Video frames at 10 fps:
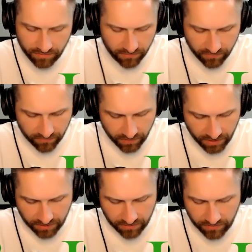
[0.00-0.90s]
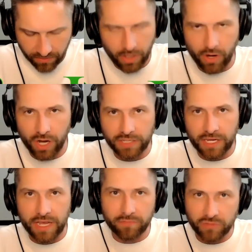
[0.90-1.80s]
Freaking the
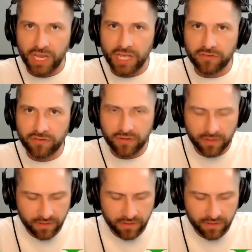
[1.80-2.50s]
goddamn Jets.